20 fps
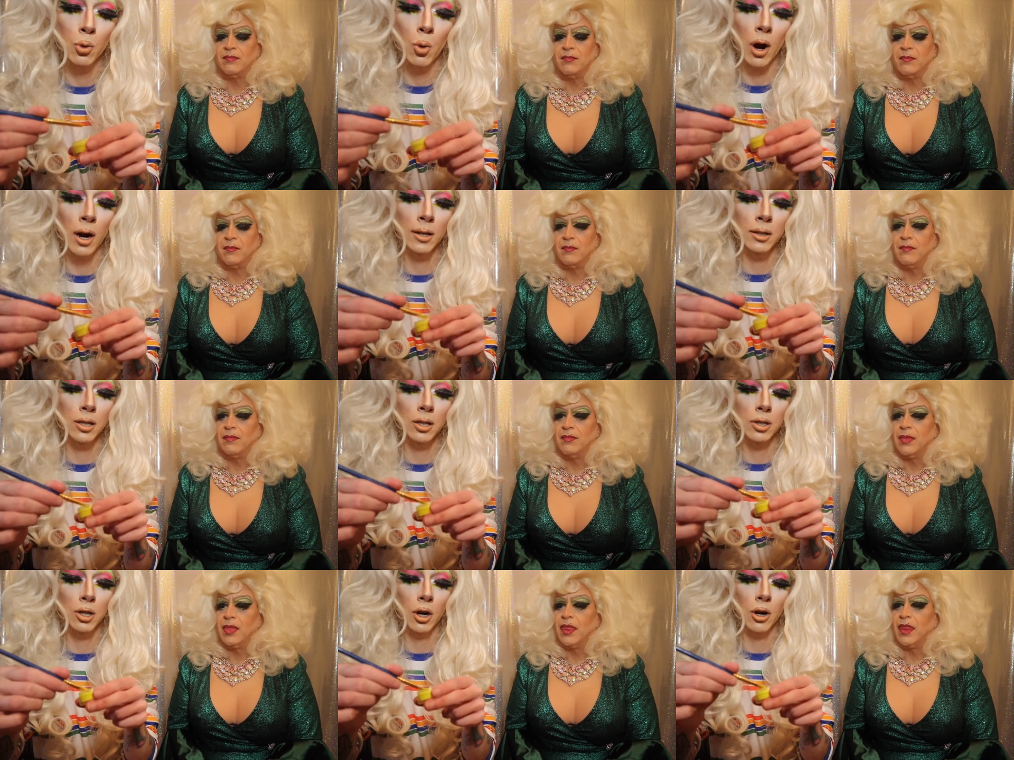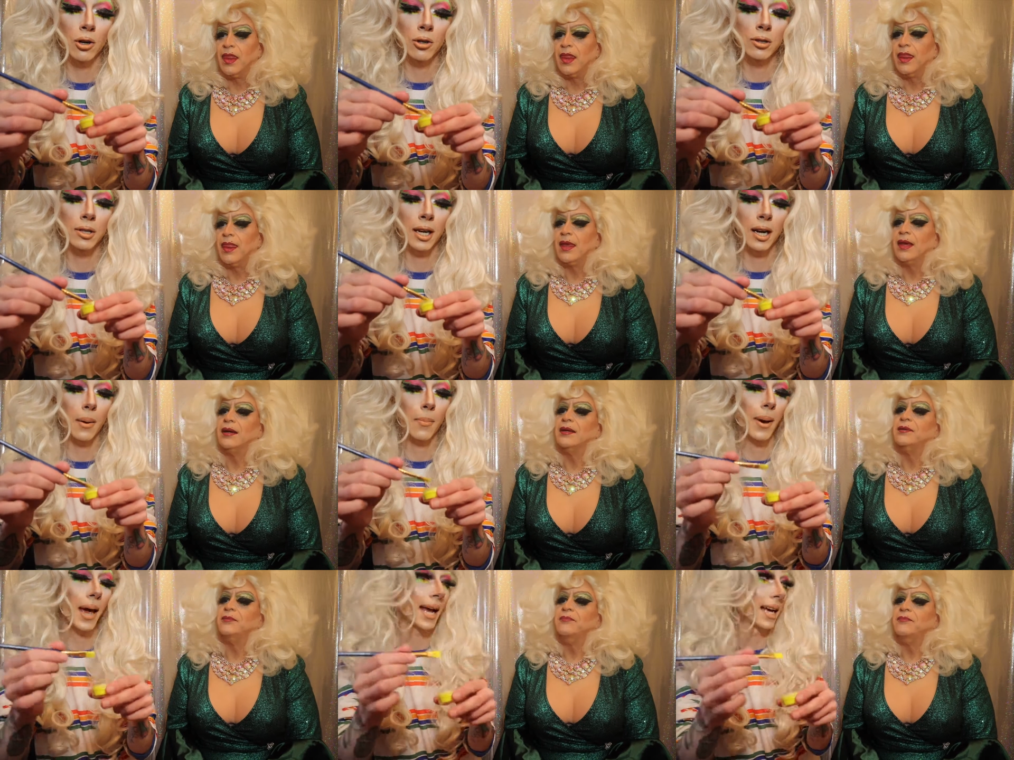Speaker 1: You want it to turn into
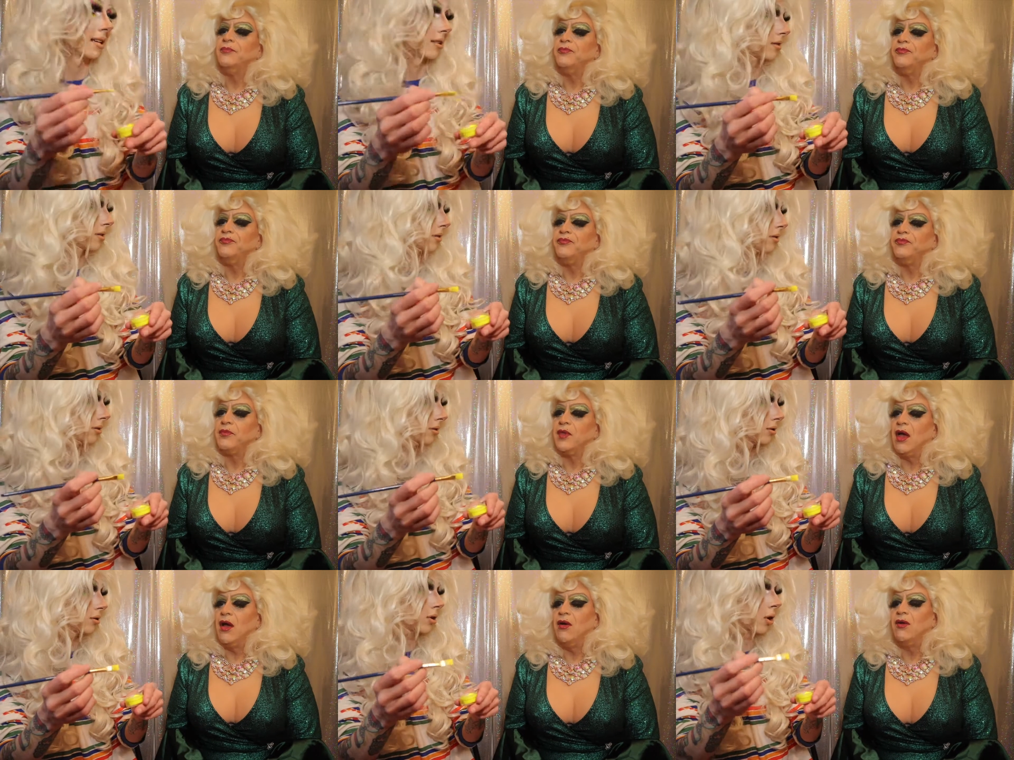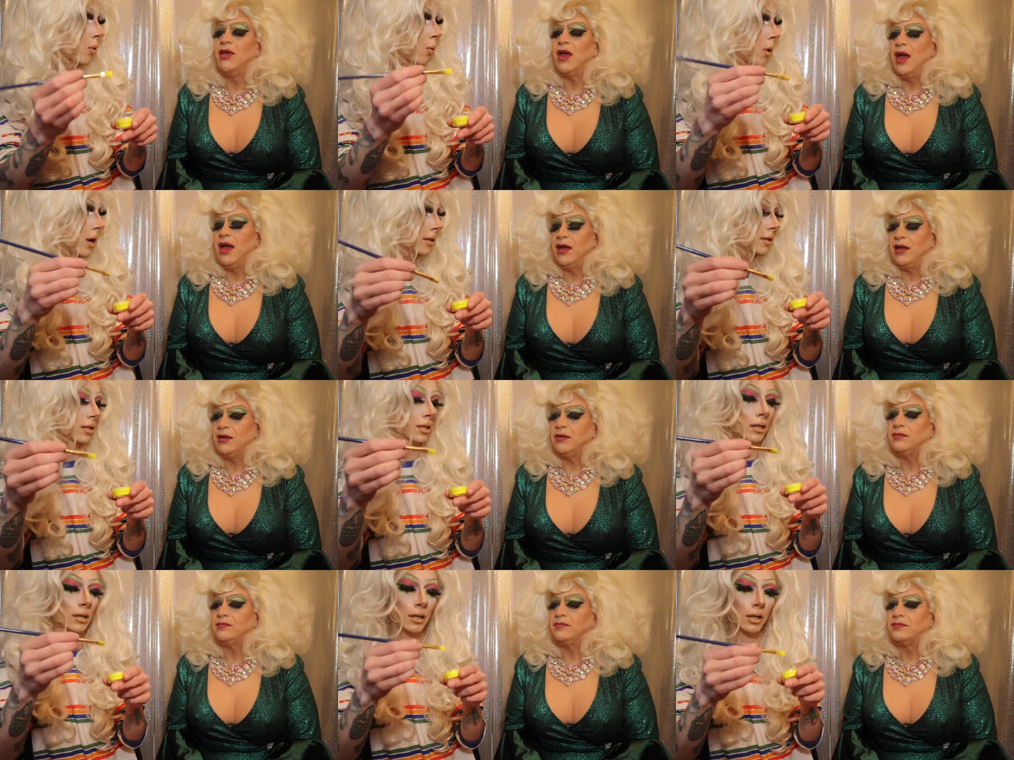like a paste. So okay.
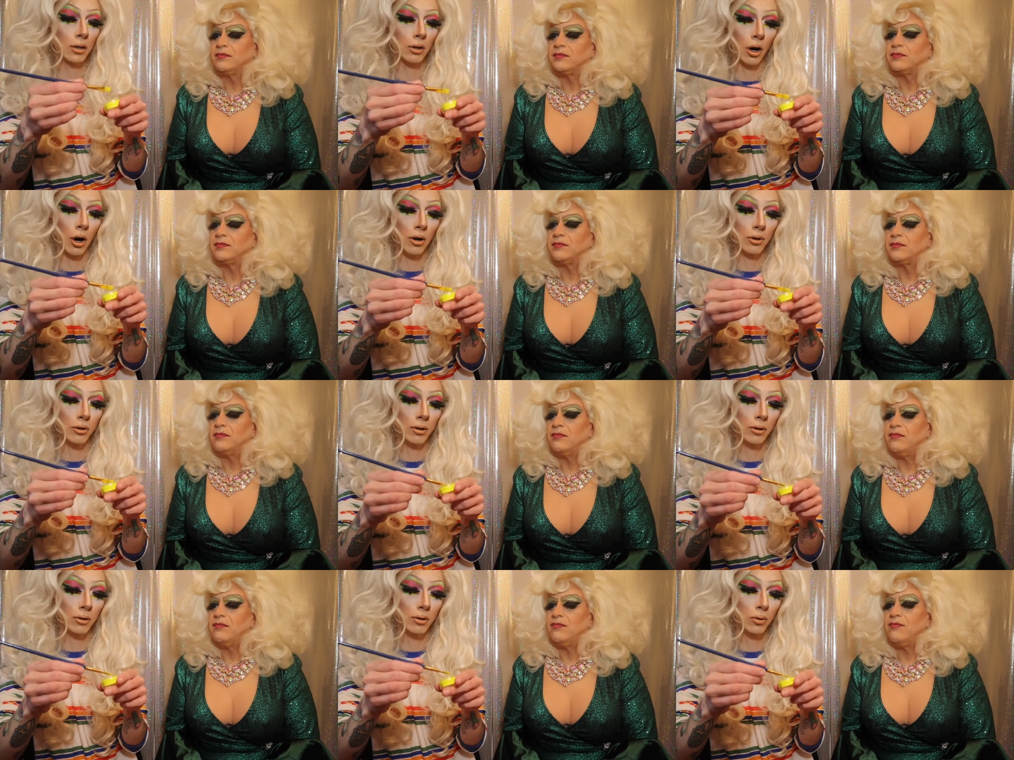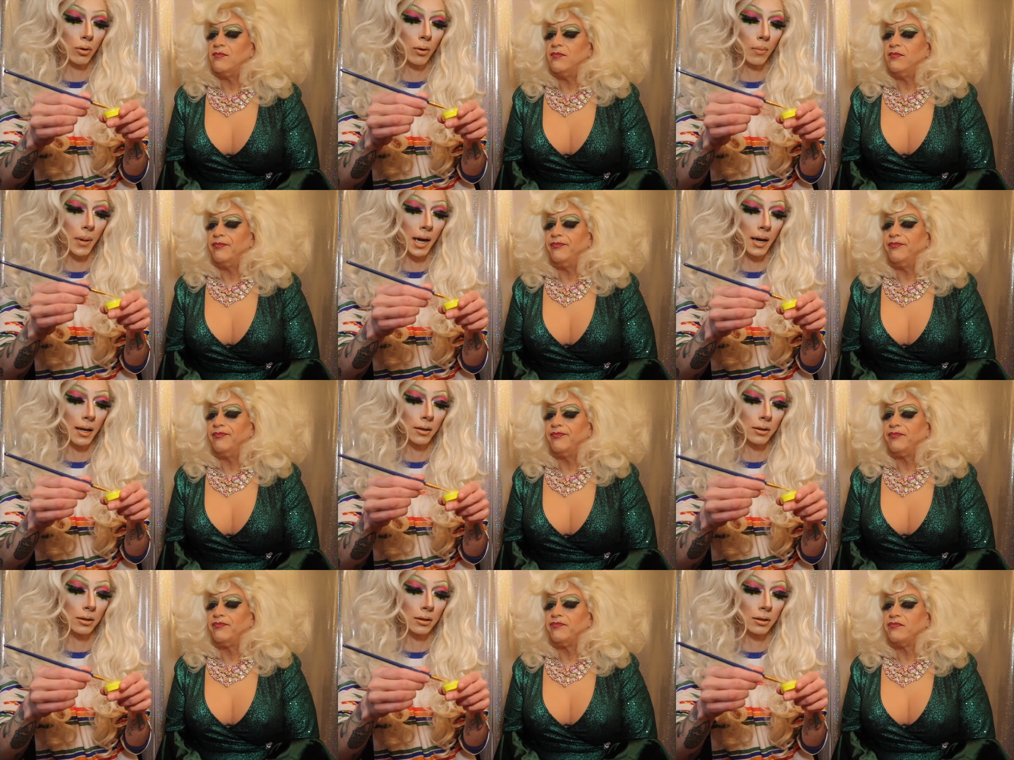Once it turns into a
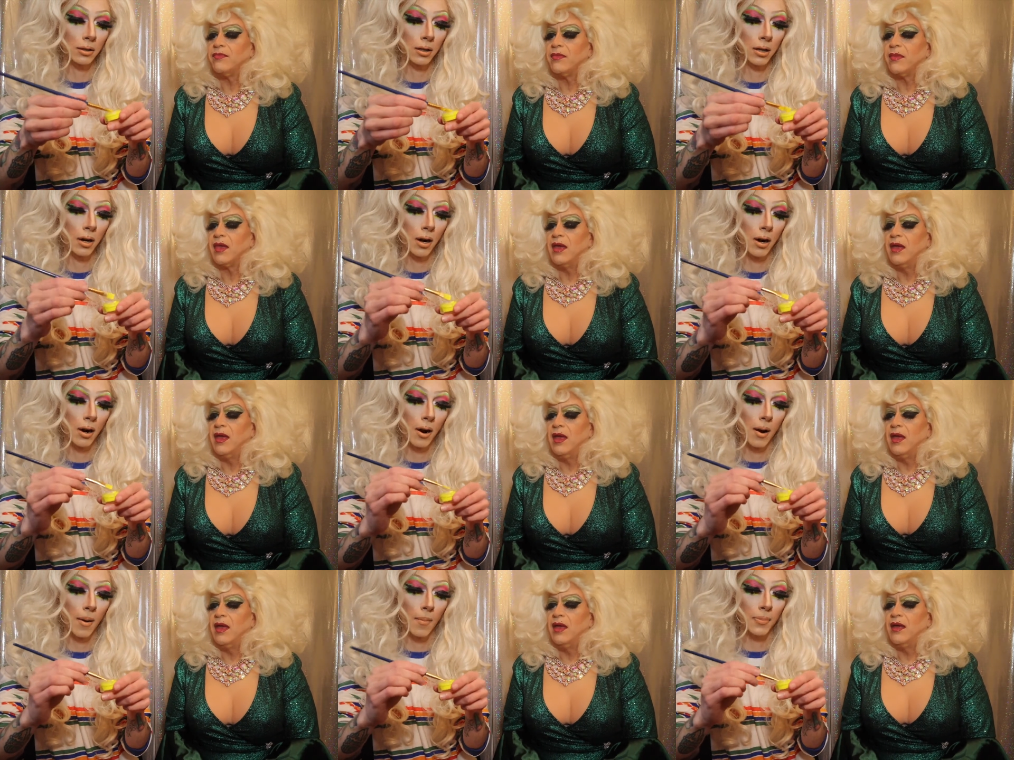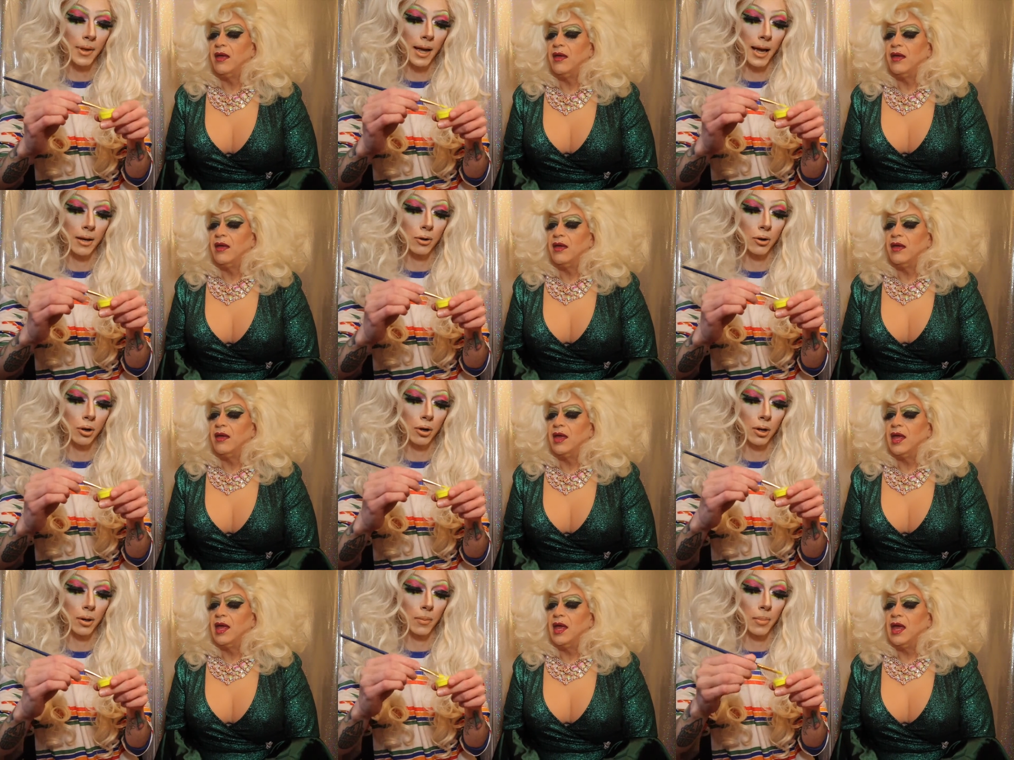paste
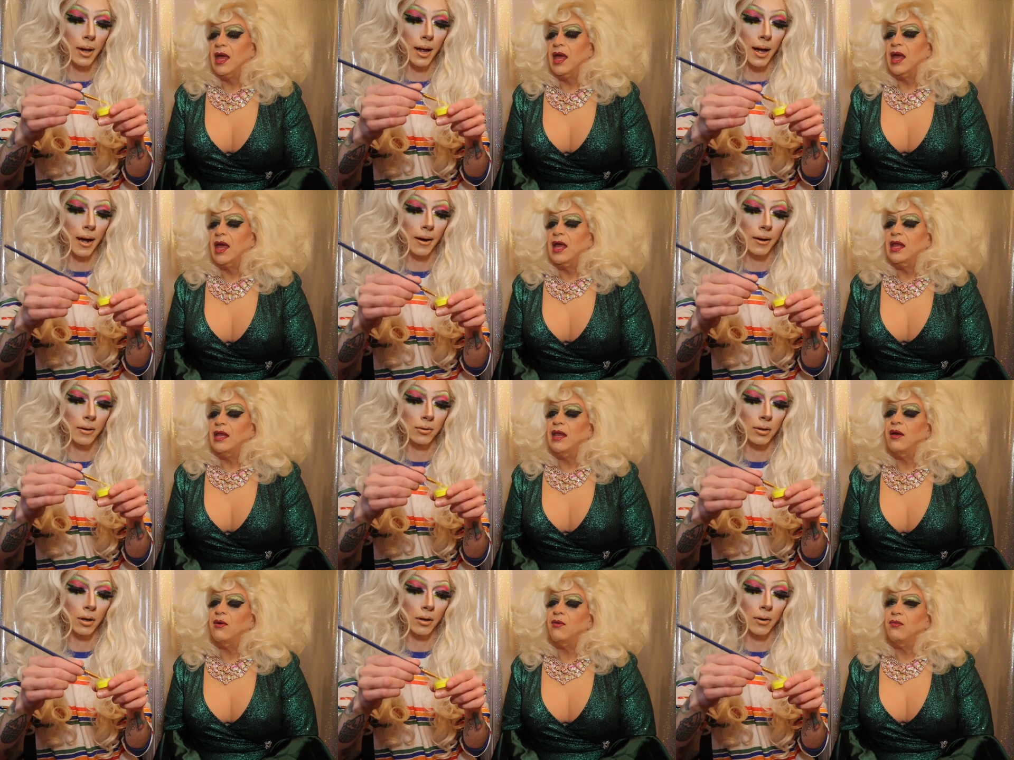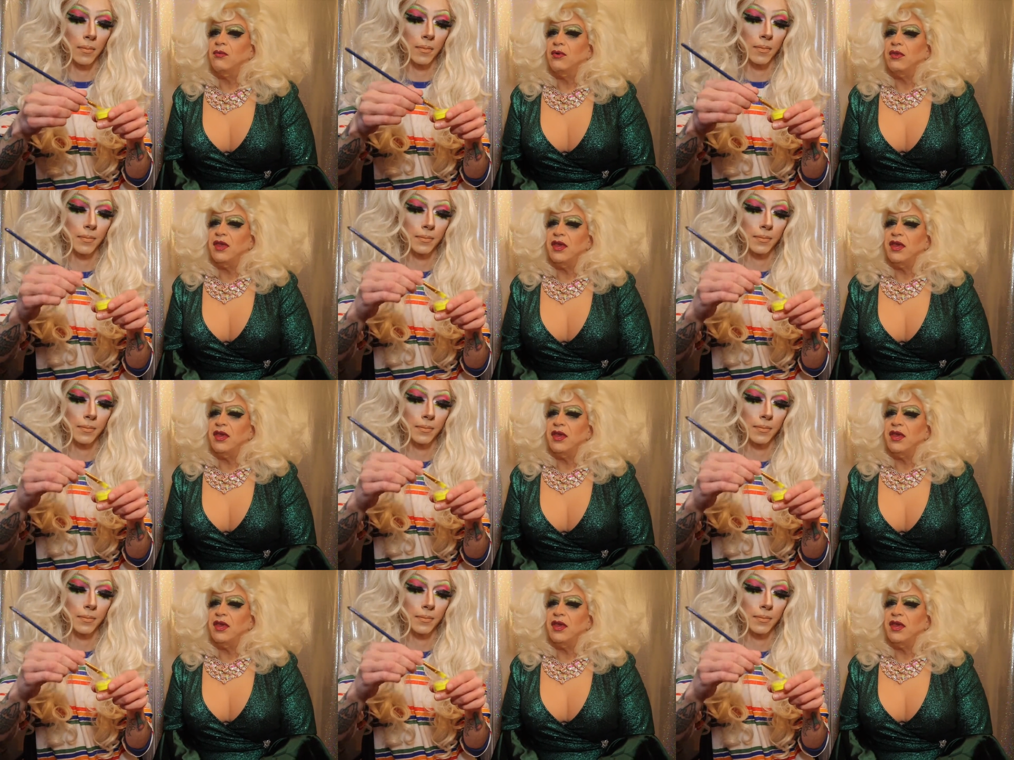then you could apply it. Now, so. would